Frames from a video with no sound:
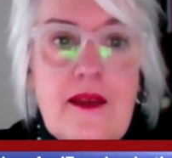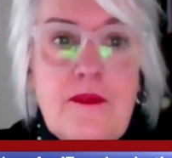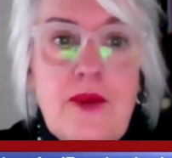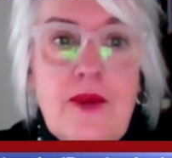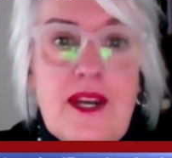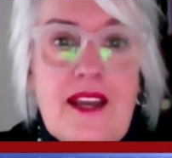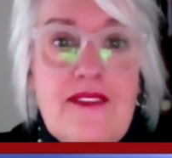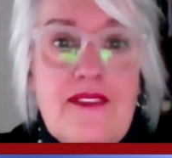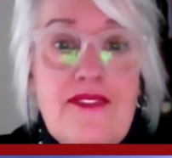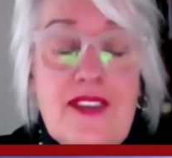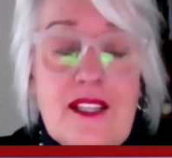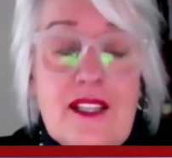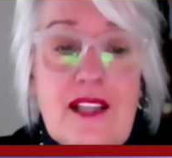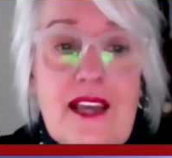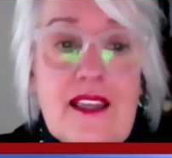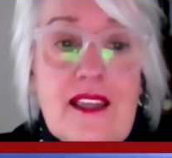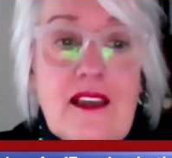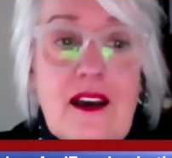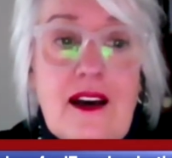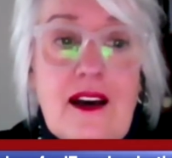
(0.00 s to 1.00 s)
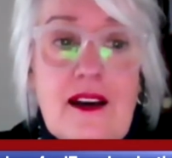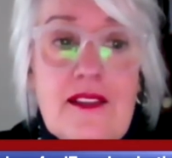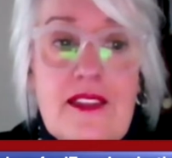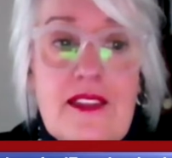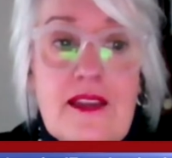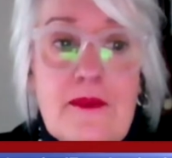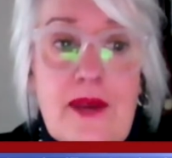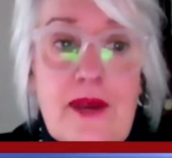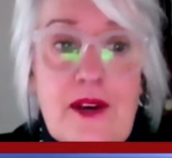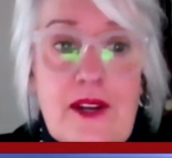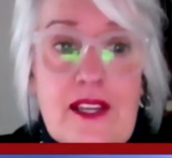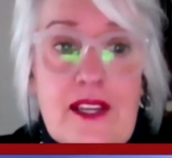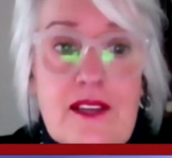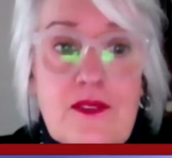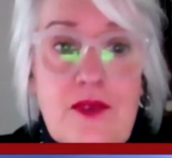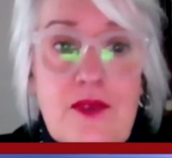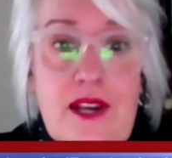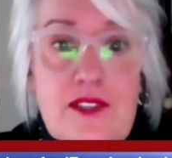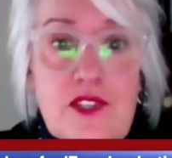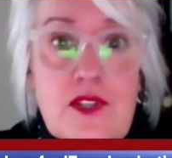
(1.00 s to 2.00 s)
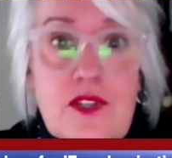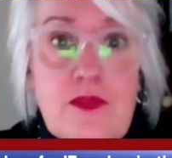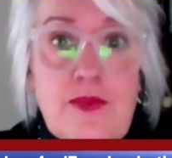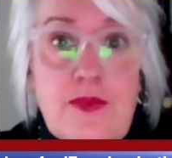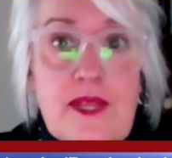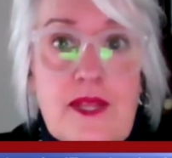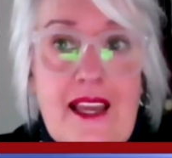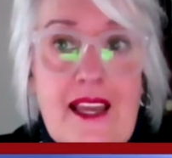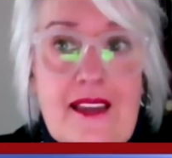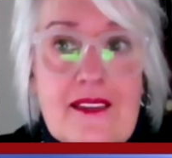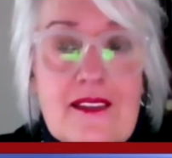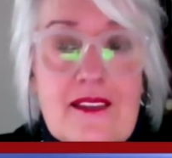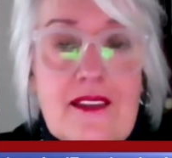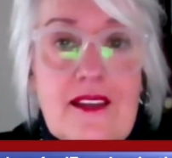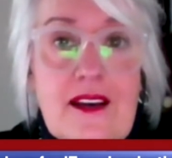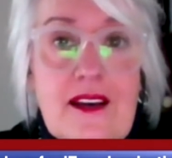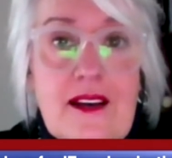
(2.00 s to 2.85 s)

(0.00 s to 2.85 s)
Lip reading: But I feel like the American Rescue Plan